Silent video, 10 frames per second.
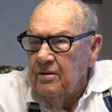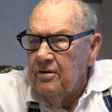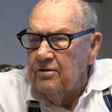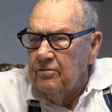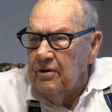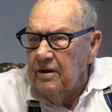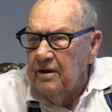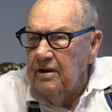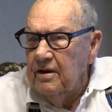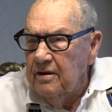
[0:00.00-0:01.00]
You swing
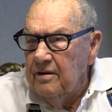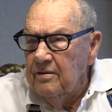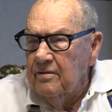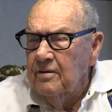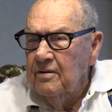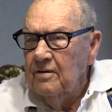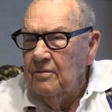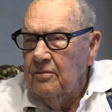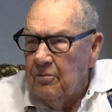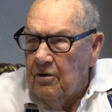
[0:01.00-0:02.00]
it in and
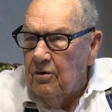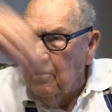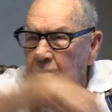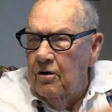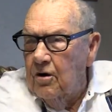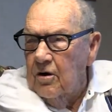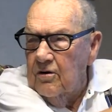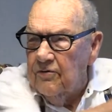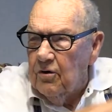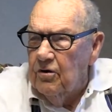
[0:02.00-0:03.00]

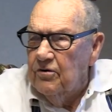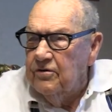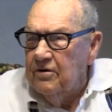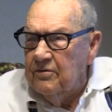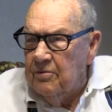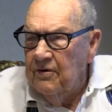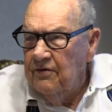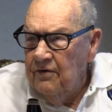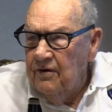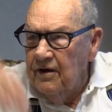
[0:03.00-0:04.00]
cars crossed it.
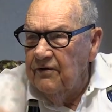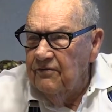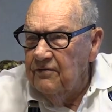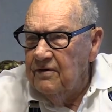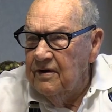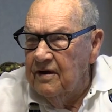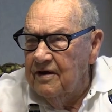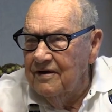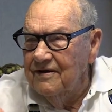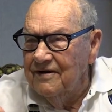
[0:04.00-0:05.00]

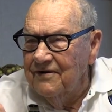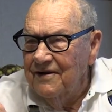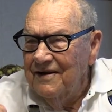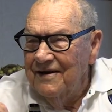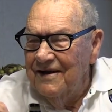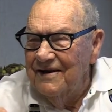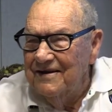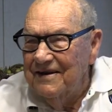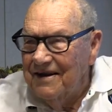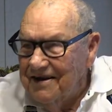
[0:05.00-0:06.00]
Had,
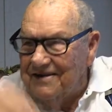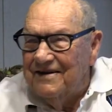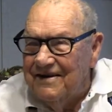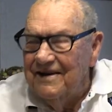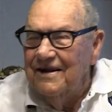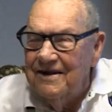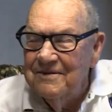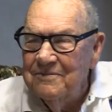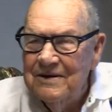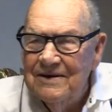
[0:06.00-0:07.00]
had gates
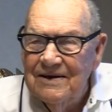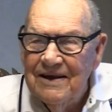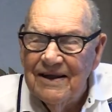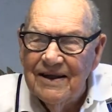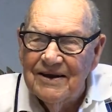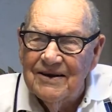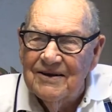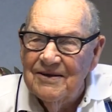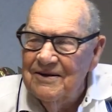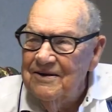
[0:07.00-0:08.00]
down and
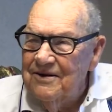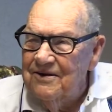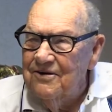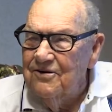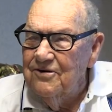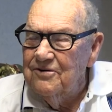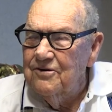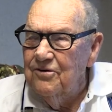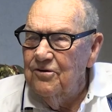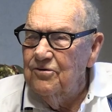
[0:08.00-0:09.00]
the cars
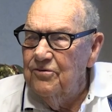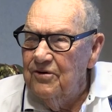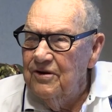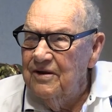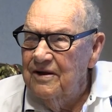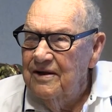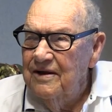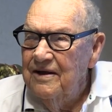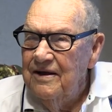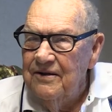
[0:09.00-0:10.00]
crossed it.
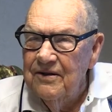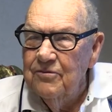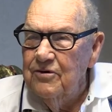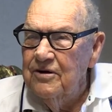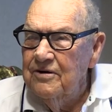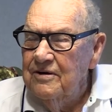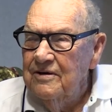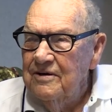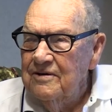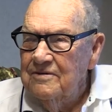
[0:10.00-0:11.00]
Then when it,
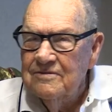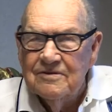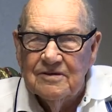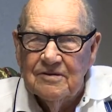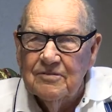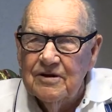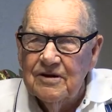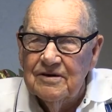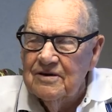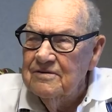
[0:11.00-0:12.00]
then he
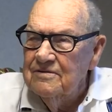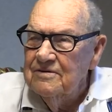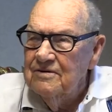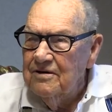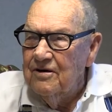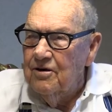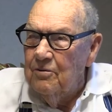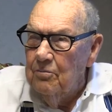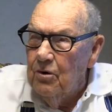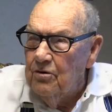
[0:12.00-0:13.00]
had a
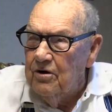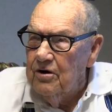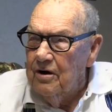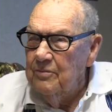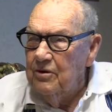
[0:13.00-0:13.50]
boat came.